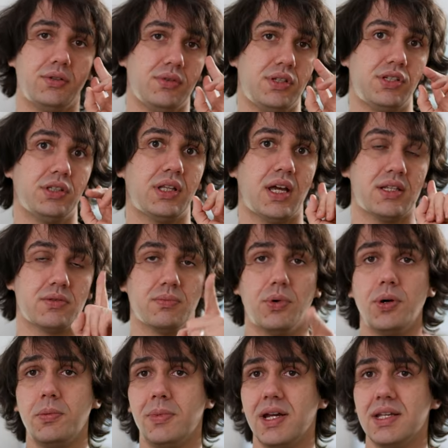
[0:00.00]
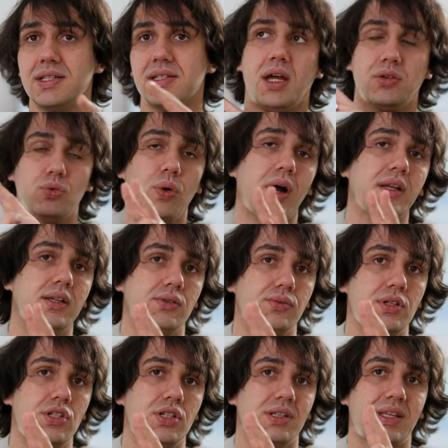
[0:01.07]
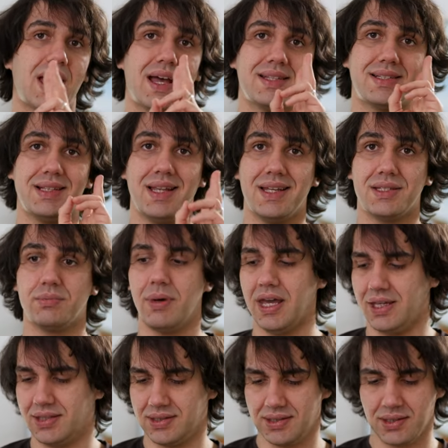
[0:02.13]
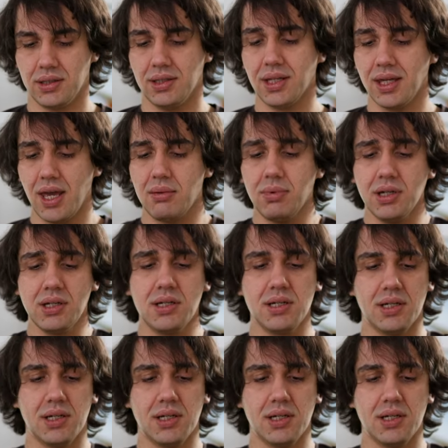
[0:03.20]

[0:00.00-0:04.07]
in which it has more bass and one in which it has less bass. The cable